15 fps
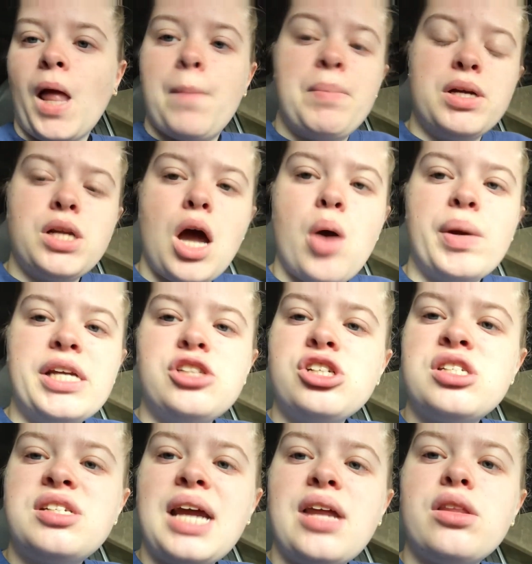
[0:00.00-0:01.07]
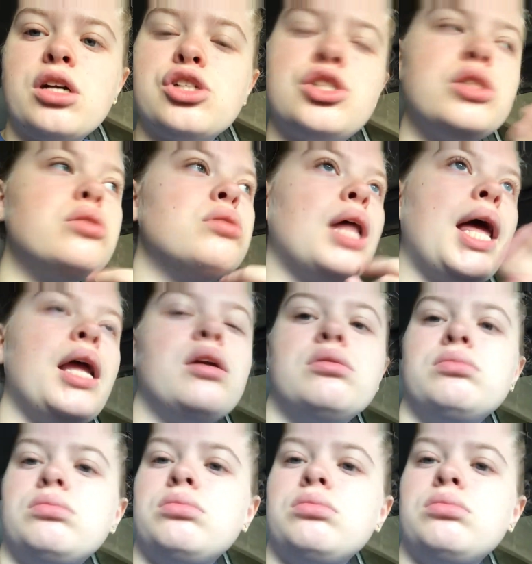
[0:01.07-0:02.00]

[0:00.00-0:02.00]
But no, he just stayed there too, like,